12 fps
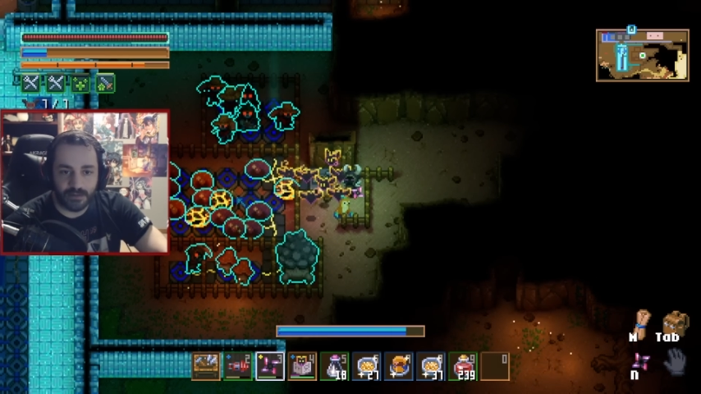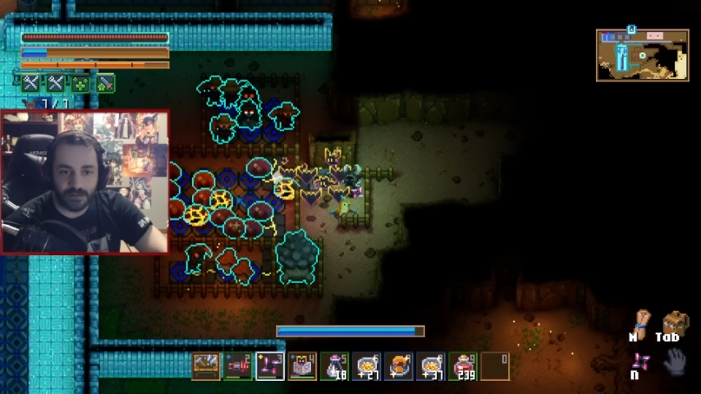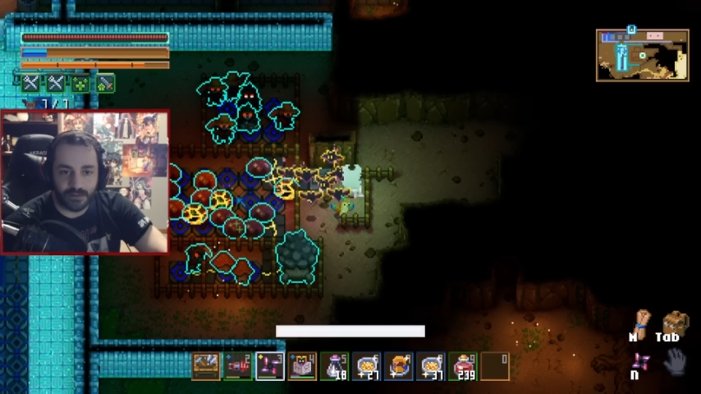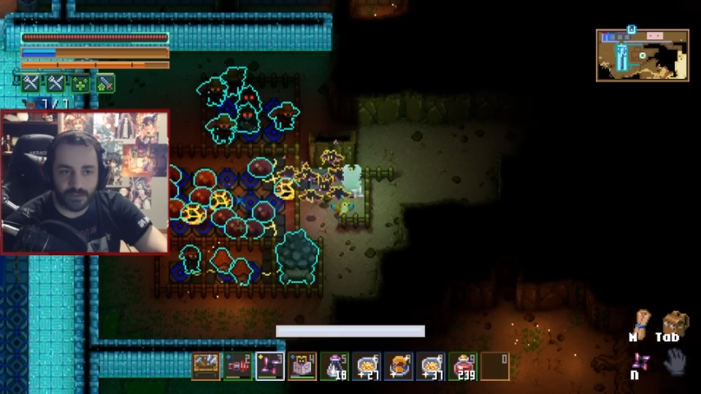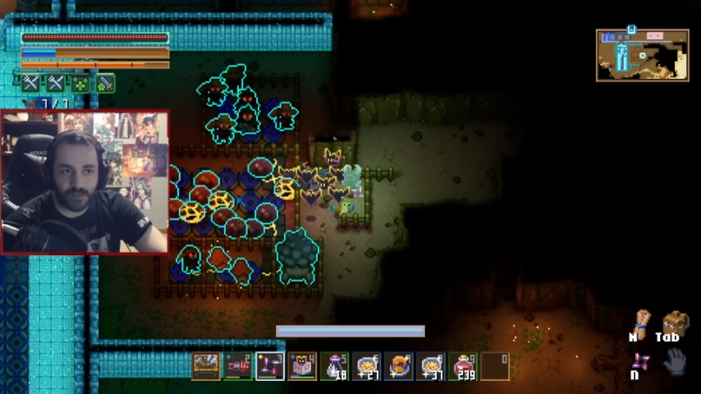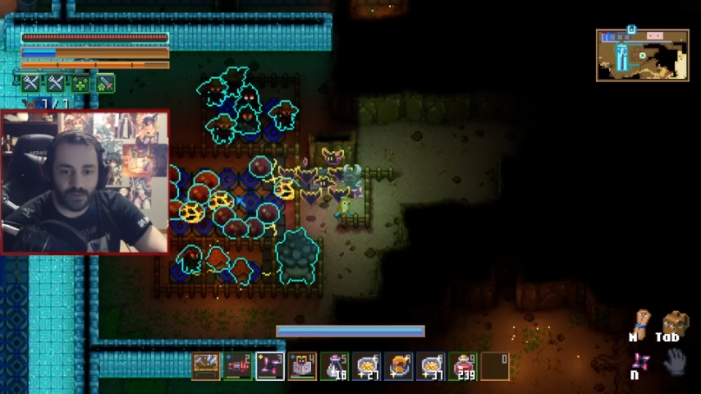
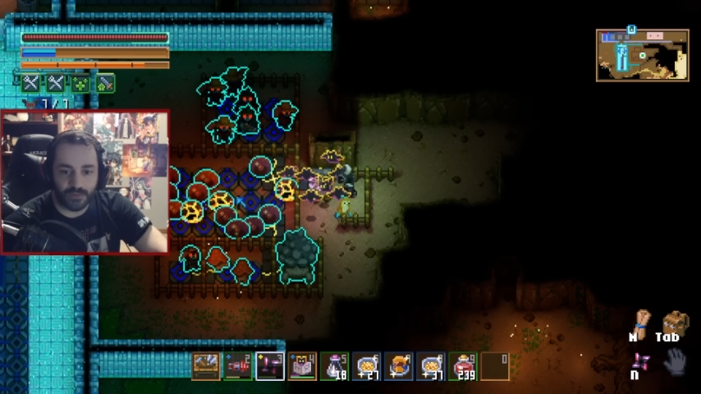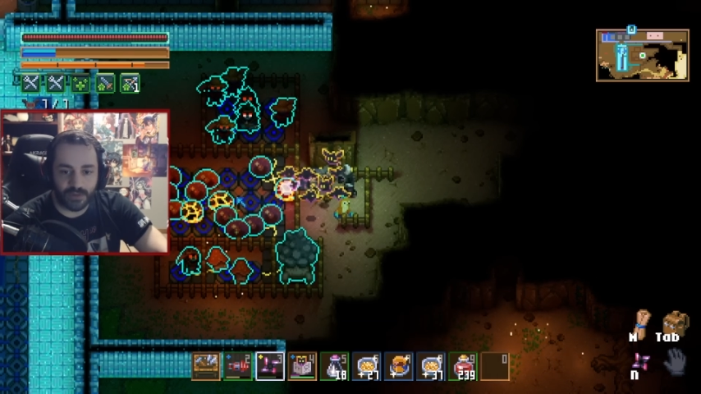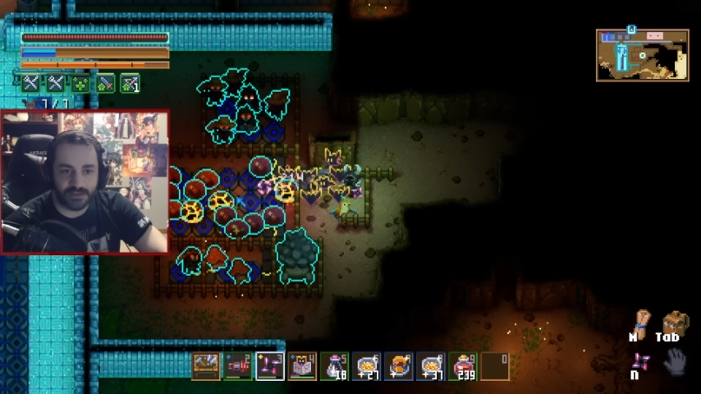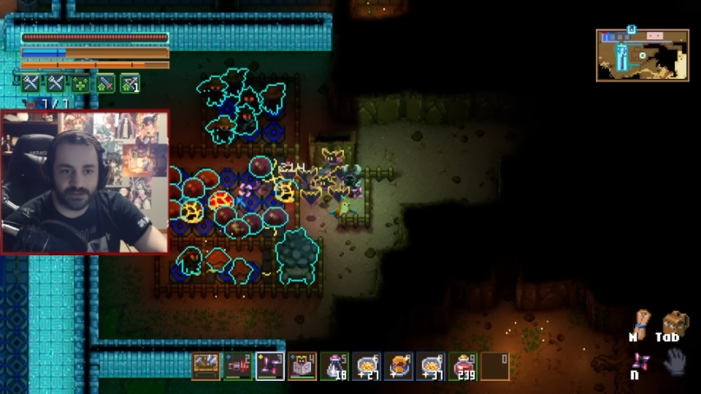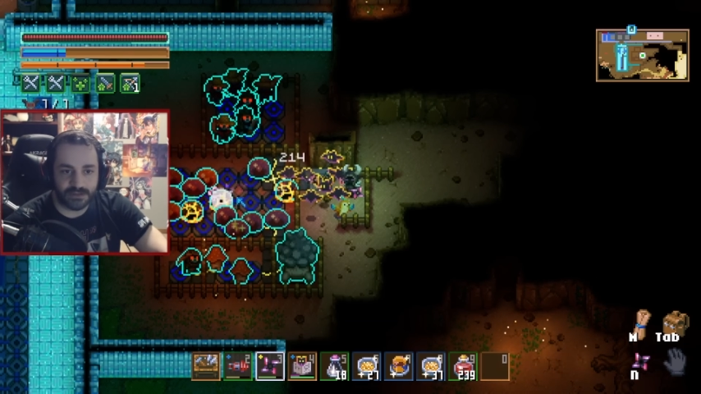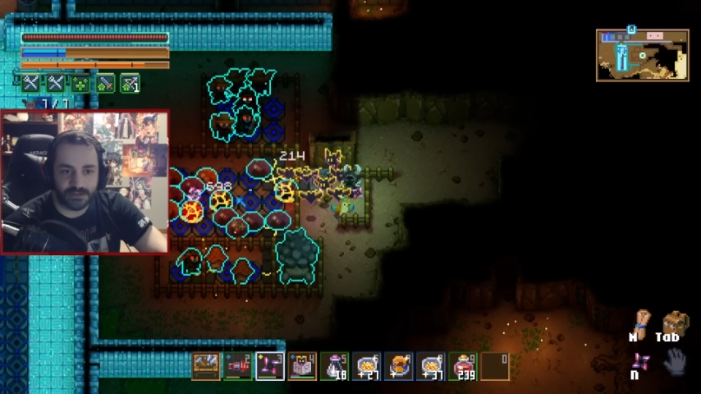You throw
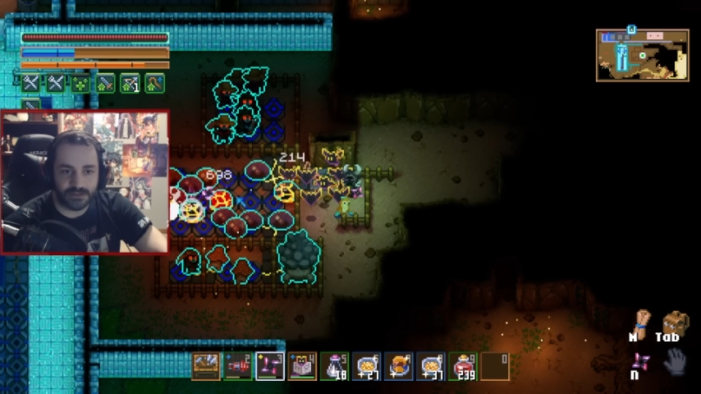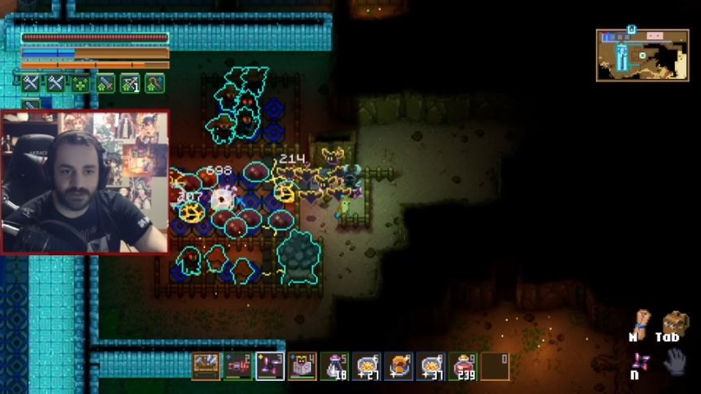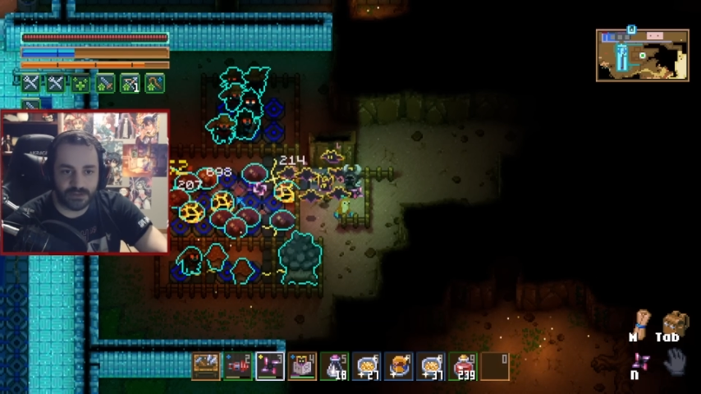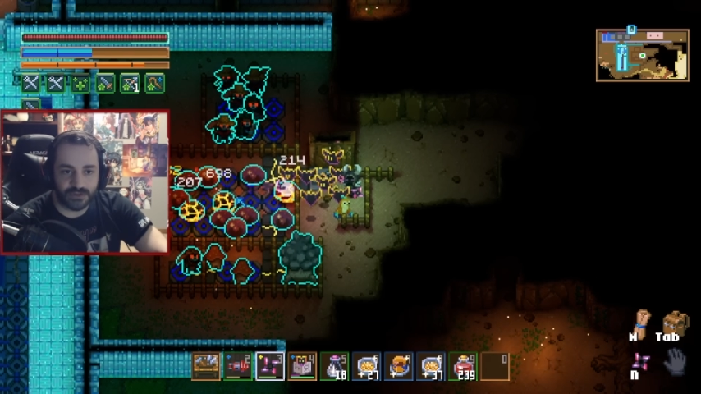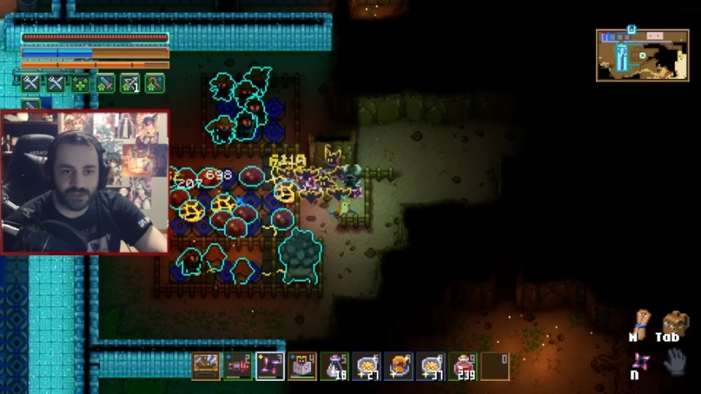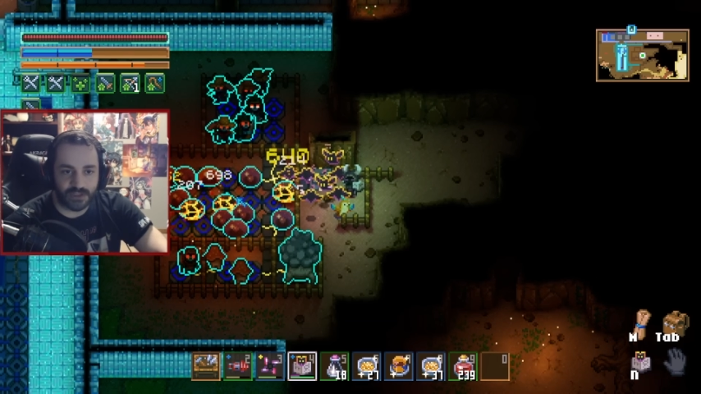this,
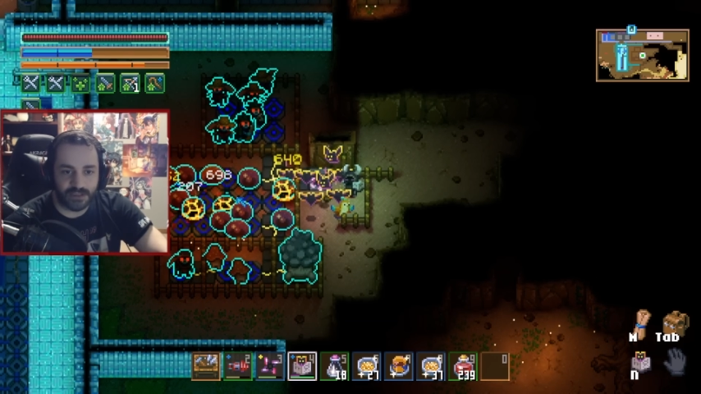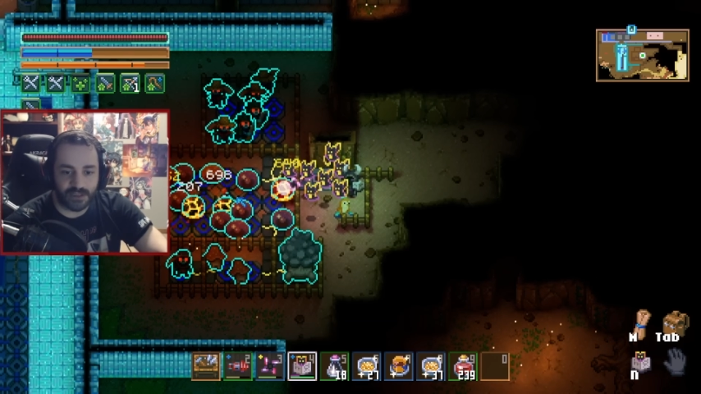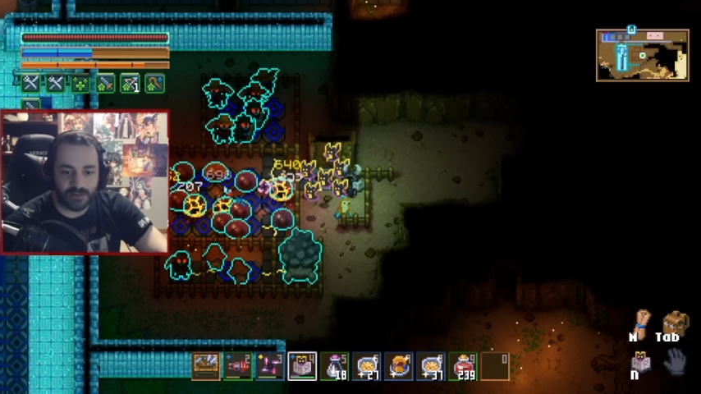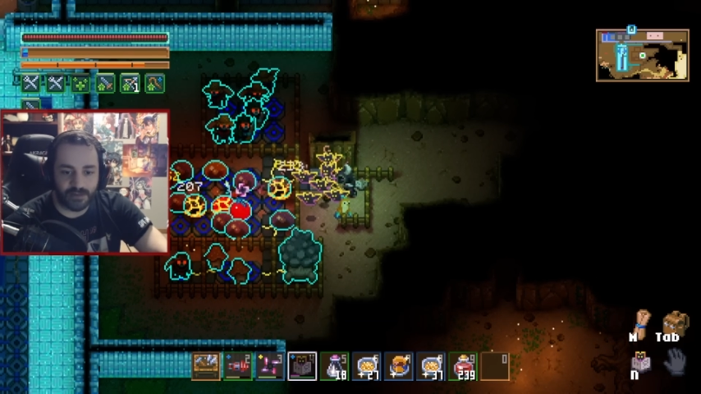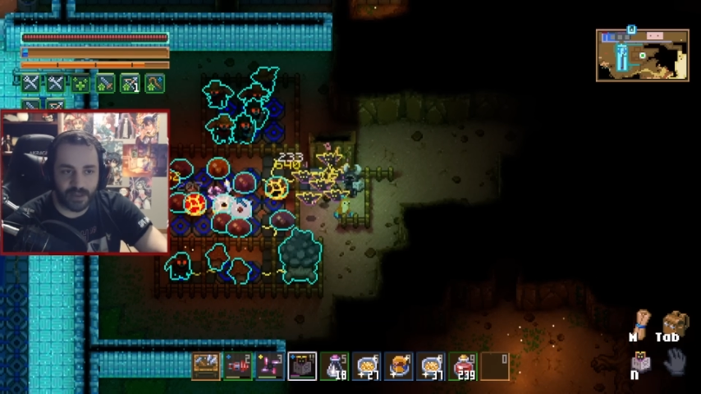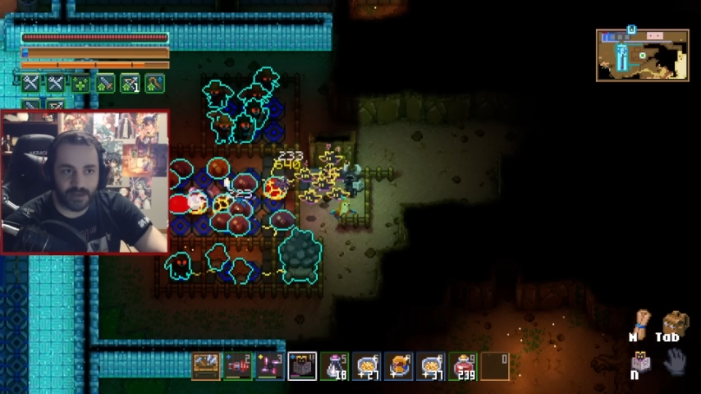you start to get
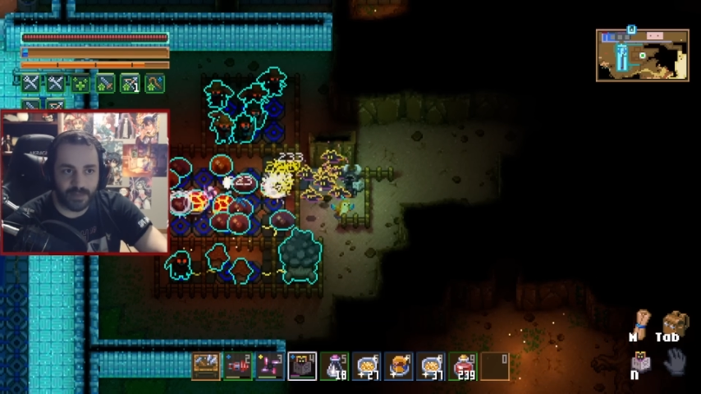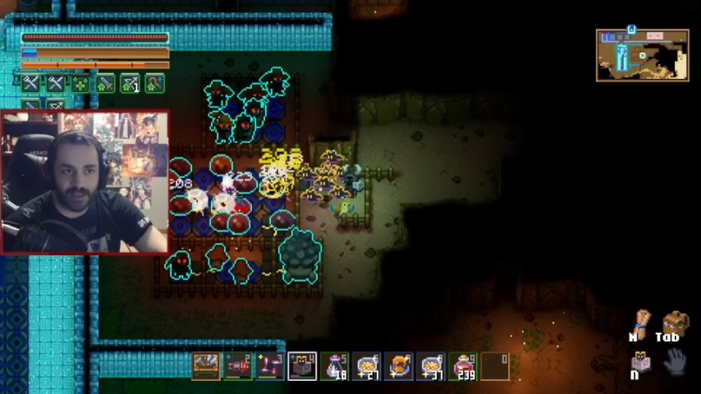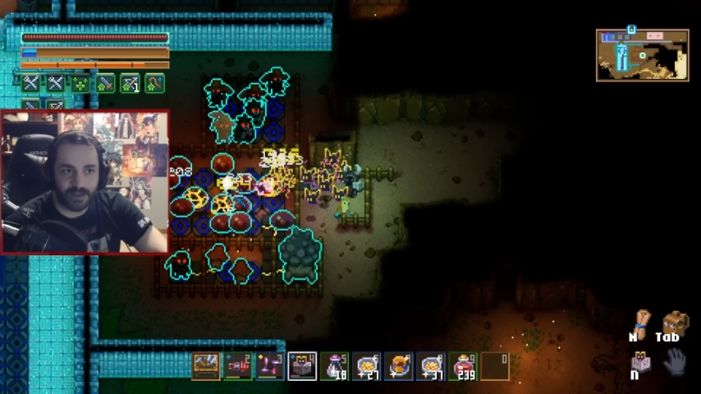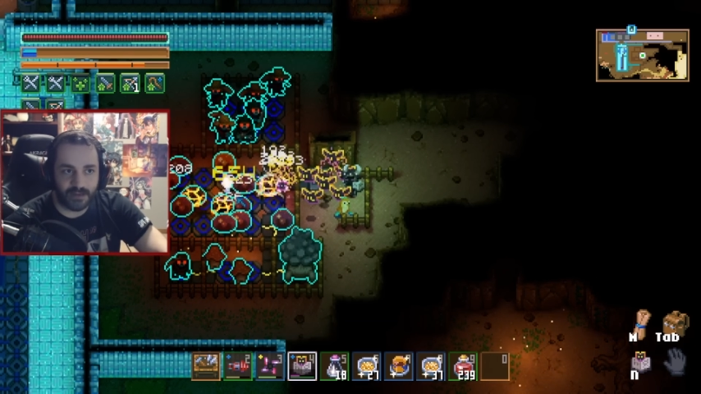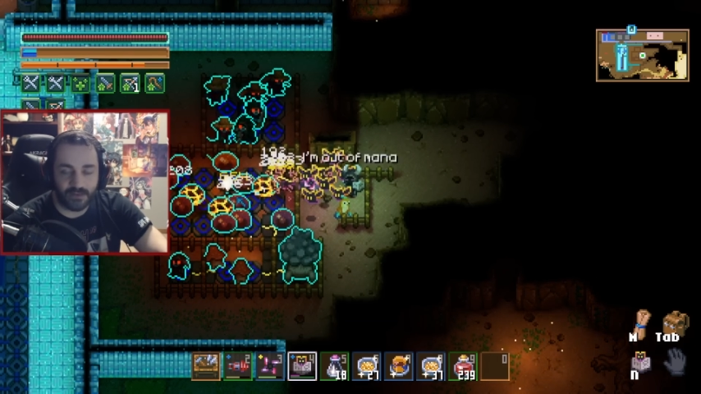your mana back.